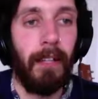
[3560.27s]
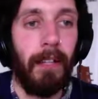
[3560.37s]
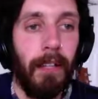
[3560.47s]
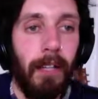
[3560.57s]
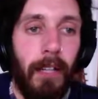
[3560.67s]

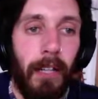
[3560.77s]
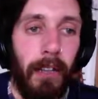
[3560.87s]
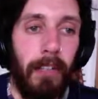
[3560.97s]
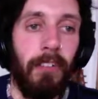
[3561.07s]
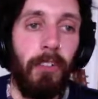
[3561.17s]

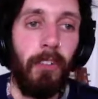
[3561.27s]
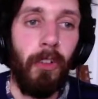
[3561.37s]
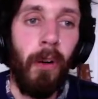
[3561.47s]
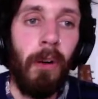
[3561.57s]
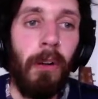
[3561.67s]

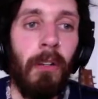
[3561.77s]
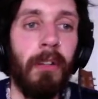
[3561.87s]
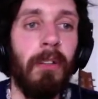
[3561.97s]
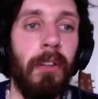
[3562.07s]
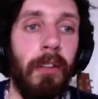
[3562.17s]
This
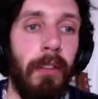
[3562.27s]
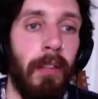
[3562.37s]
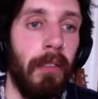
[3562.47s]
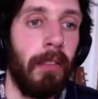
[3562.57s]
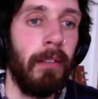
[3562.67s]
all and
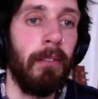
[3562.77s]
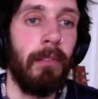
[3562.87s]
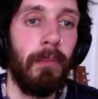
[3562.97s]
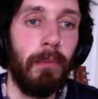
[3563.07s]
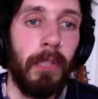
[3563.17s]

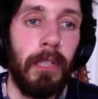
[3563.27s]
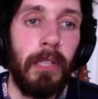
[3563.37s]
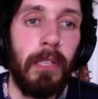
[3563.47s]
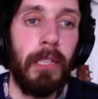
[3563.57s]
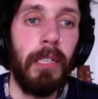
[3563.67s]
nothing
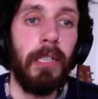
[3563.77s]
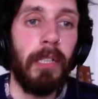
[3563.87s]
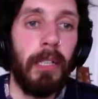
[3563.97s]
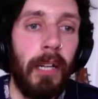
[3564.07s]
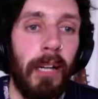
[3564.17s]
really
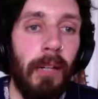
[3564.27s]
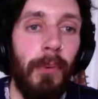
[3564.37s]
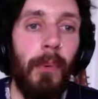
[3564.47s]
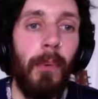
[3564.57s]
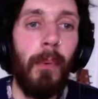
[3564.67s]
got
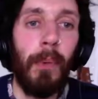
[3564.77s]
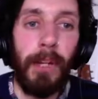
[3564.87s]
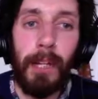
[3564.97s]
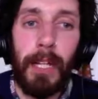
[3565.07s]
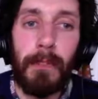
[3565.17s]
a
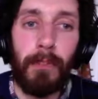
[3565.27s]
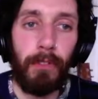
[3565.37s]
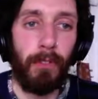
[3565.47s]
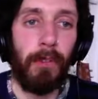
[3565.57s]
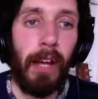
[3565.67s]
way
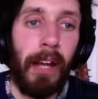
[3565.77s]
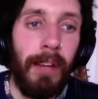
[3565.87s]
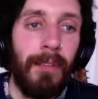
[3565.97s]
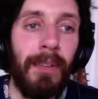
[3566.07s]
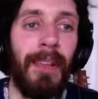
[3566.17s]
of
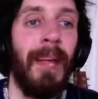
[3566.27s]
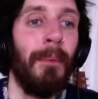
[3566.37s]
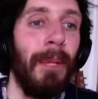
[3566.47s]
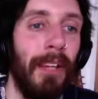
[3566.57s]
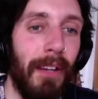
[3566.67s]
driving
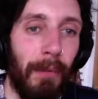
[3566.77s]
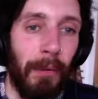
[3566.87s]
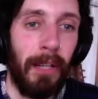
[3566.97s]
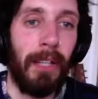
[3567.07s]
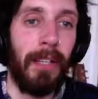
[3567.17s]
me
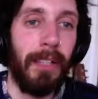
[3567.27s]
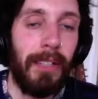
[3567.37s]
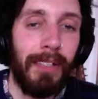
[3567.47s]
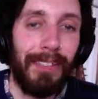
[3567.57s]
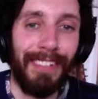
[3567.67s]

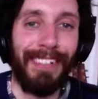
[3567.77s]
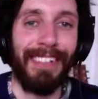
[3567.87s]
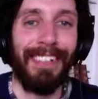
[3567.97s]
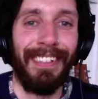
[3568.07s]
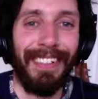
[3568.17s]

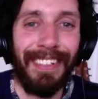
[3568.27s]
crazy.